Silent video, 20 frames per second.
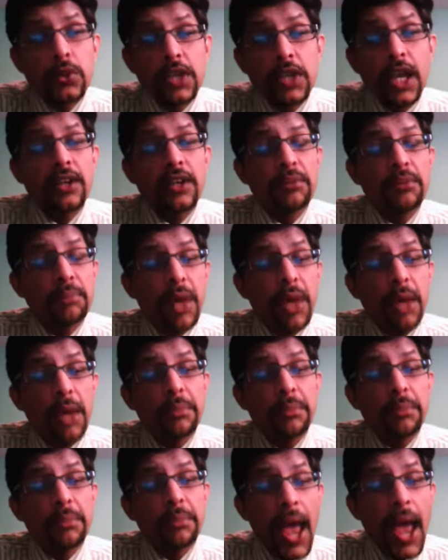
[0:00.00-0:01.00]
They have
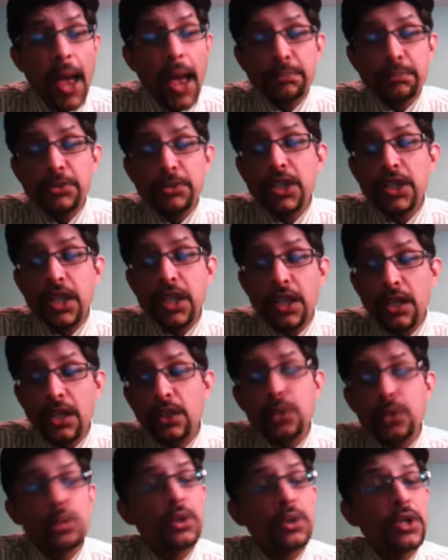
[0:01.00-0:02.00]
been
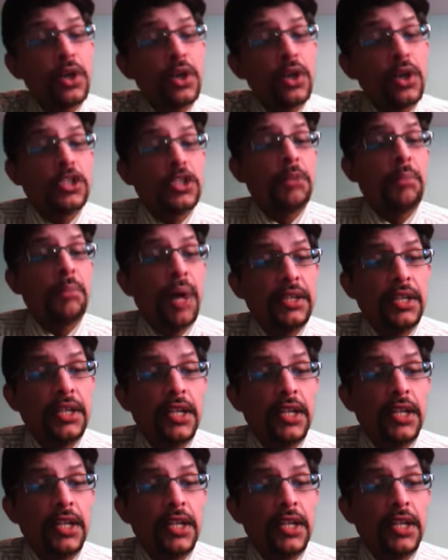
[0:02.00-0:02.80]
absolutely on the money.